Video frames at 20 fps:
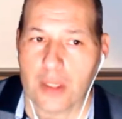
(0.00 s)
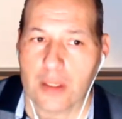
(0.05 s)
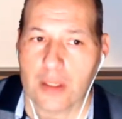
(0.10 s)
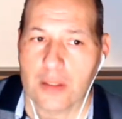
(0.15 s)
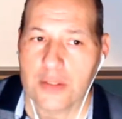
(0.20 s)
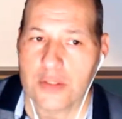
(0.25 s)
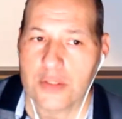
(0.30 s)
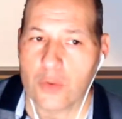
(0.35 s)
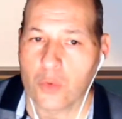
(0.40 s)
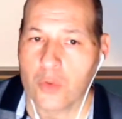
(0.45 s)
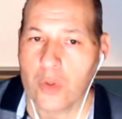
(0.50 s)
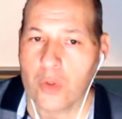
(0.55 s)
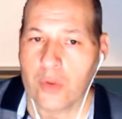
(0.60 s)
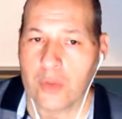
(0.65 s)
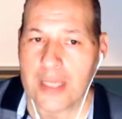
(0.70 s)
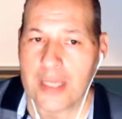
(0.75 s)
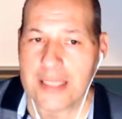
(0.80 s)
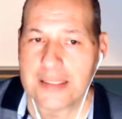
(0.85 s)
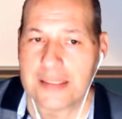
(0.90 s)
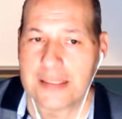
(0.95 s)
So now
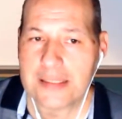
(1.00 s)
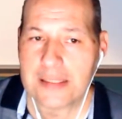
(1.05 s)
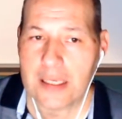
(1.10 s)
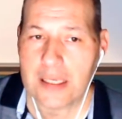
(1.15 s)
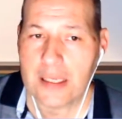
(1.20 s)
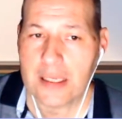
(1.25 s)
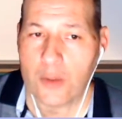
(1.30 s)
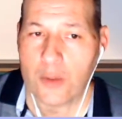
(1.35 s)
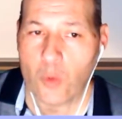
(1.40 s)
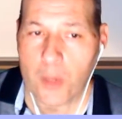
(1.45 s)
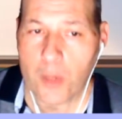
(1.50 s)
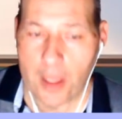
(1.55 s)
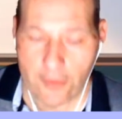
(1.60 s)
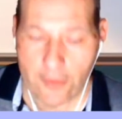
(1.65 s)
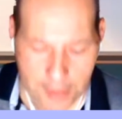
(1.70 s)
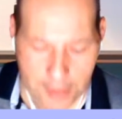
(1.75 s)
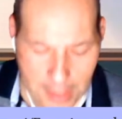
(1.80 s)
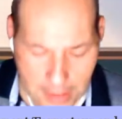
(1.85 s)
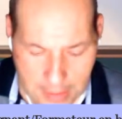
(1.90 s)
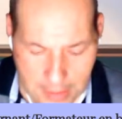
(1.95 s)
let's say we
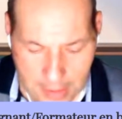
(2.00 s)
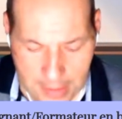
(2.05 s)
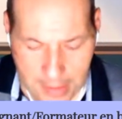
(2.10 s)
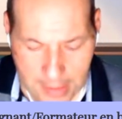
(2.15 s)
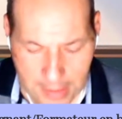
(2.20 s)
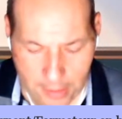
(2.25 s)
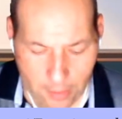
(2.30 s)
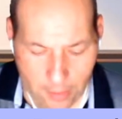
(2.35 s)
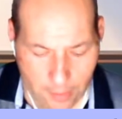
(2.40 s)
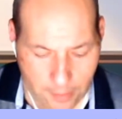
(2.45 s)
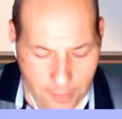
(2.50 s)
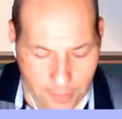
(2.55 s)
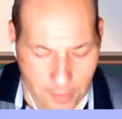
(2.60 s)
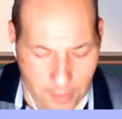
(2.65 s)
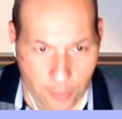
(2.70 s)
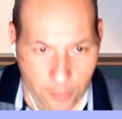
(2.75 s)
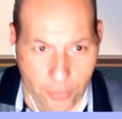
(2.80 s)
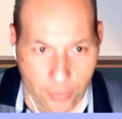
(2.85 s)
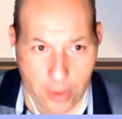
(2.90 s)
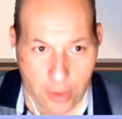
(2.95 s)
have get here
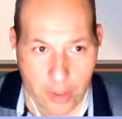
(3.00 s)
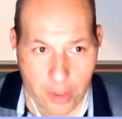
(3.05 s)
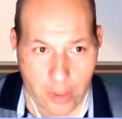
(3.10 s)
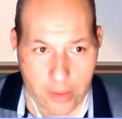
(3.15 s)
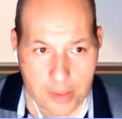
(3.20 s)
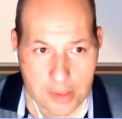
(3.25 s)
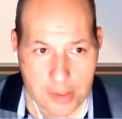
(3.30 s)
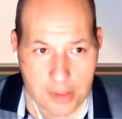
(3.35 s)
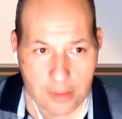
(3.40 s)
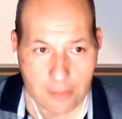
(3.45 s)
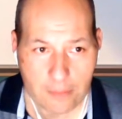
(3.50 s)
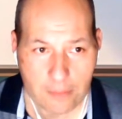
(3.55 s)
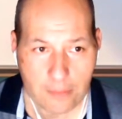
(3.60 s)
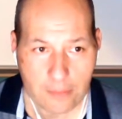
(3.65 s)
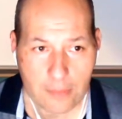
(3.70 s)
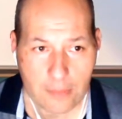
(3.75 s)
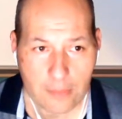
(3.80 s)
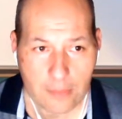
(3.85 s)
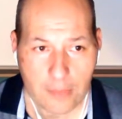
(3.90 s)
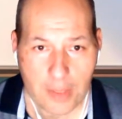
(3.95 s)
product,
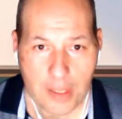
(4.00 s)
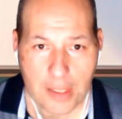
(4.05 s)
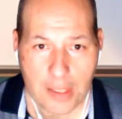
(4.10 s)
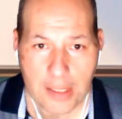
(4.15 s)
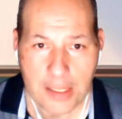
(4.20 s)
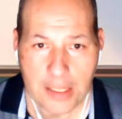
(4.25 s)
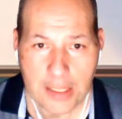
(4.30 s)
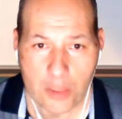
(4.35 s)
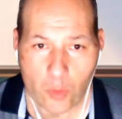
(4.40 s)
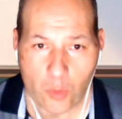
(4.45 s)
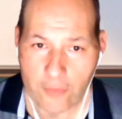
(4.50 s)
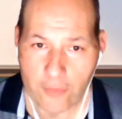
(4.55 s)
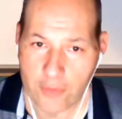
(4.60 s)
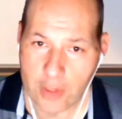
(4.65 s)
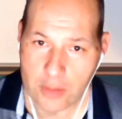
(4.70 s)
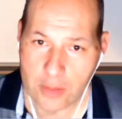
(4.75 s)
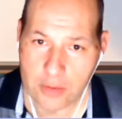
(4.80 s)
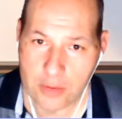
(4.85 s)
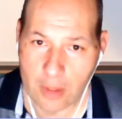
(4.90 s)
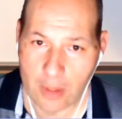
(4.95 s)
here we've
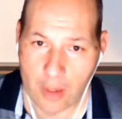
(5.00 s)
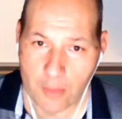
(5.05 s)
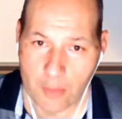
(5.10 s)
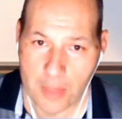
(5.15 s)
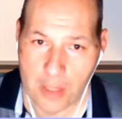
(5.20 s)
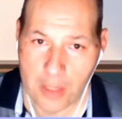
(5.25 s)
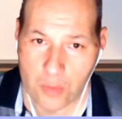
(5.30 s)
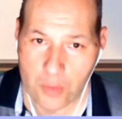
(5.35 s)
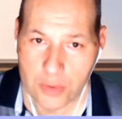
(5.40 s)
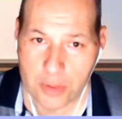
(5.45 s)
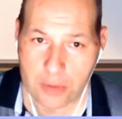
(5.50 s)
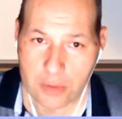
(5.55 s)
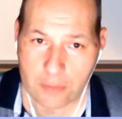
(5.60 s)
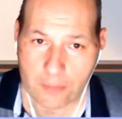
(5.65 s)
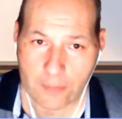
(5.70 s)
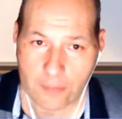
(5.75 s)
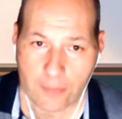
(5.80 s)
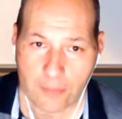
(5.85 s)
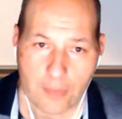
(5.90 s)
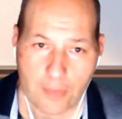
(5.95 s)
got amount,
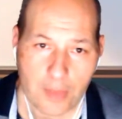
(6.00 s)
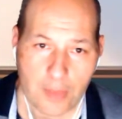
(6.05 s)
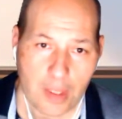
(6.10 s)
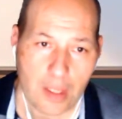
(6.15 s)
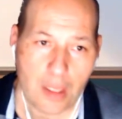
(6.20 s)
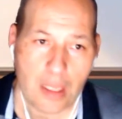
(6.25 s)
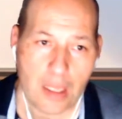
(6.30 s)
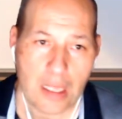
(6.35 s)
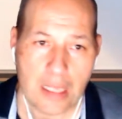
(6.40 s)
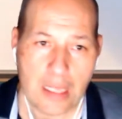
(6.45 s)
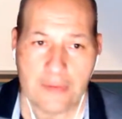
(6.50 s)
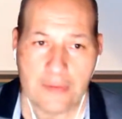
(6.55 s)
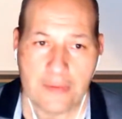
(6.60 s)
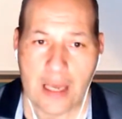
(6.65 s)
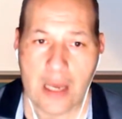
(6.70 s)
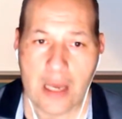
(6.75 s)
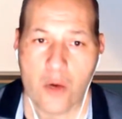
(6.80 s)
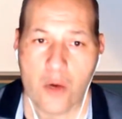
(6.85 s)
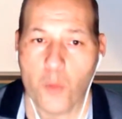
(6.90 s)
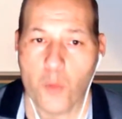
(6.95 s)
and
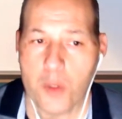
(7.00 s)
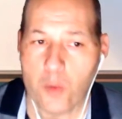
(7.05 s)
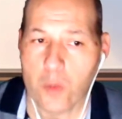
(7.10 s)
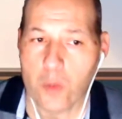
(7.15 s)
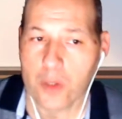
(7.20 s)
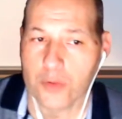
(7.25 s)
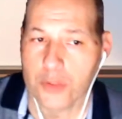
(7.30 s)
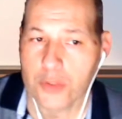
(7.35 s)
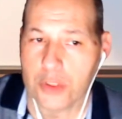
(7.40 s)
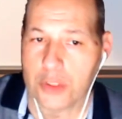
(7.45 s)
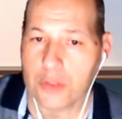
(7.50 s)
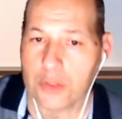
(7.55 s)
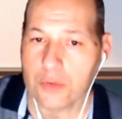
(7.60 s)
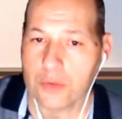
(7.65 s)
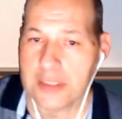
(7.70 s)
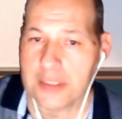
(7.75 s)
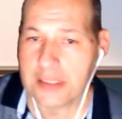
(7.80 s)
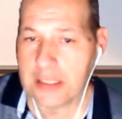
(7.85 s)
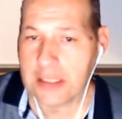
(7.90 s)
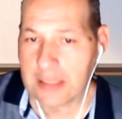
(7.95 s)
now we want to
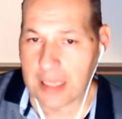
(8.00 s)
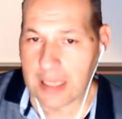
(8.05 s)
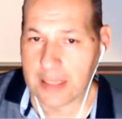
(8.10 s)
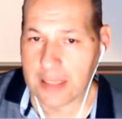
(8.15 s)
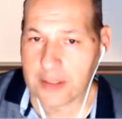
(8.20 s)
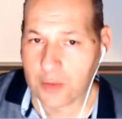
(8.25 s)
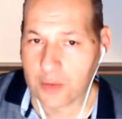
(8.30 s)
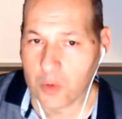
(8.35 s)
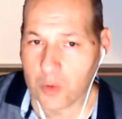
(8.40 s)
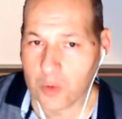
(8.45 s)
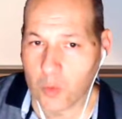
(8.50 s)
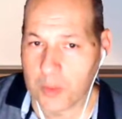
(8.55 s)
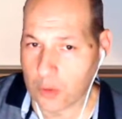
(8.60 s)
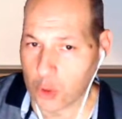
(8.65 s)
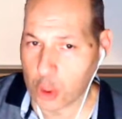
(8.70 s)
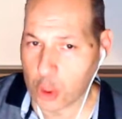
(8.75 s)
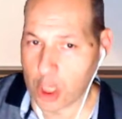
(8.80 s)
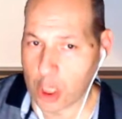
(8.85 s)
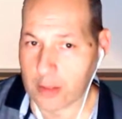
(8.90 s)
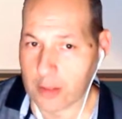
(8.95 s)
see that with a
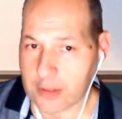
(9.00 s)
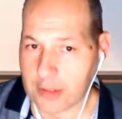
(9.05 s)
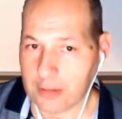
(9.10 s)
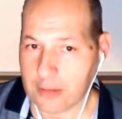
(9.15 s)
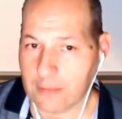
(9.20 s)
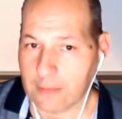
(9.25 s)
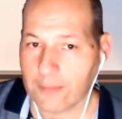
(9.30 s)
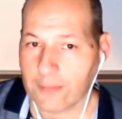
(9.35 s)
chart.